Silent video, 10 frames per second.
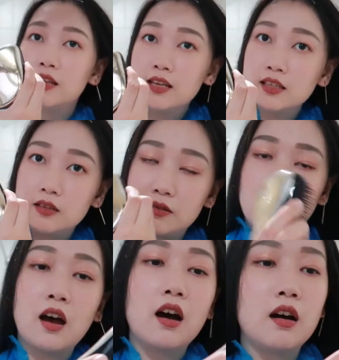This
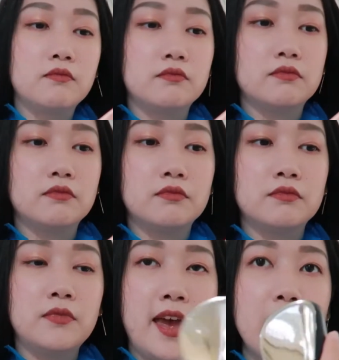
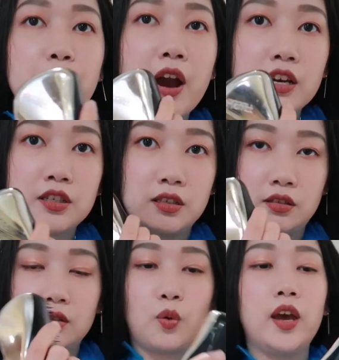hair brush
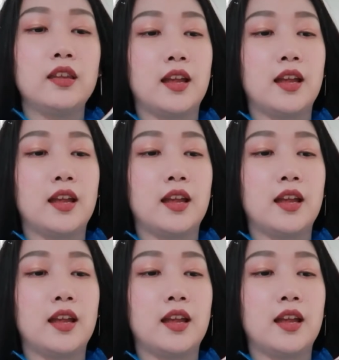is quite